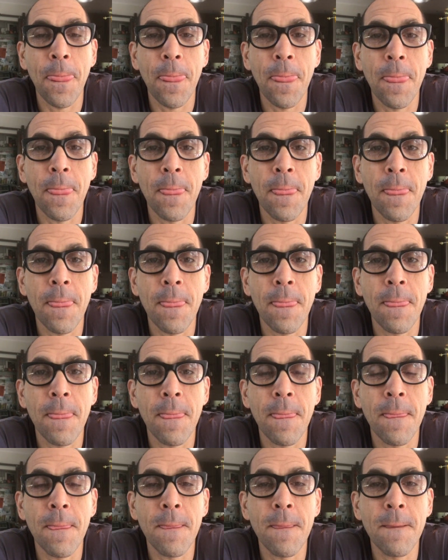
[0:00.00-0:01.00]

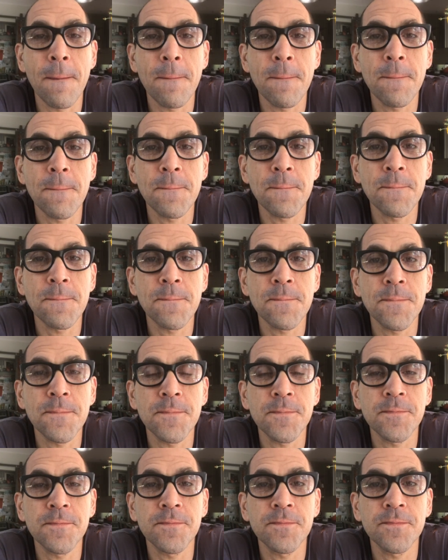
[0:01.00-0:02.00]

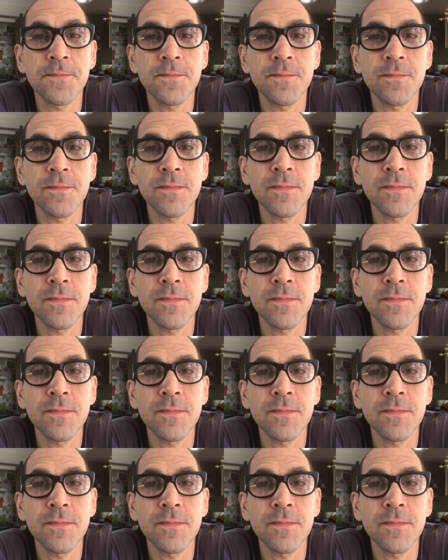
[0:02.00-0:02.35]
[no speech]